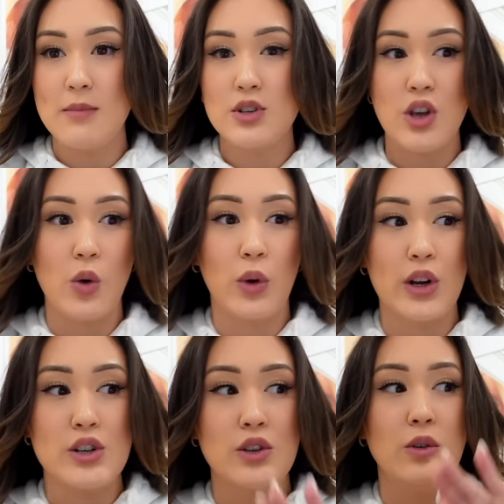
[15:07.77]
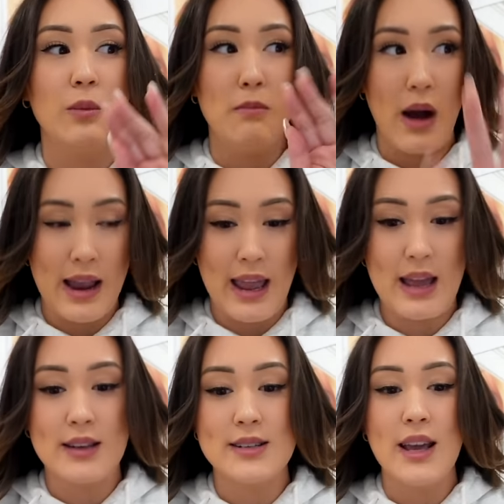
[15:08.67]
so we're gonna do my
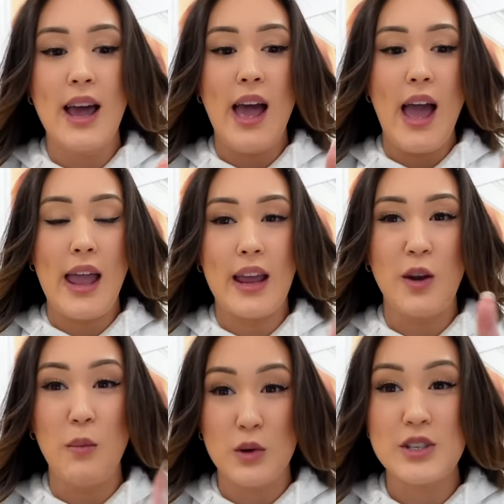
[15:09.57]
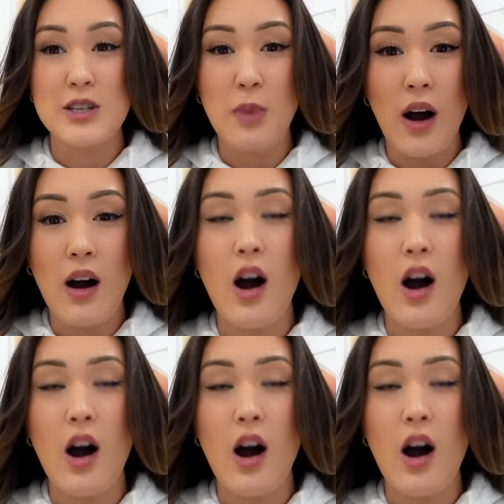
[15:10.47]
hand and Moose's paw.